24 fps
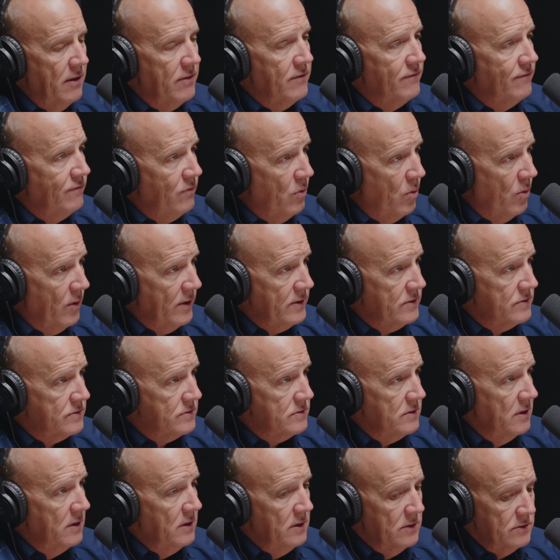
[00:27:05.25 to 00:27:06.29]
voice
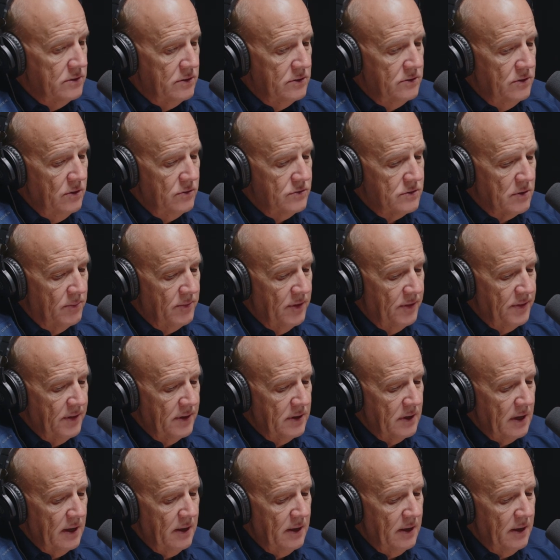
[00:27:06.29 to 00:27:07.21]
to do some of the things,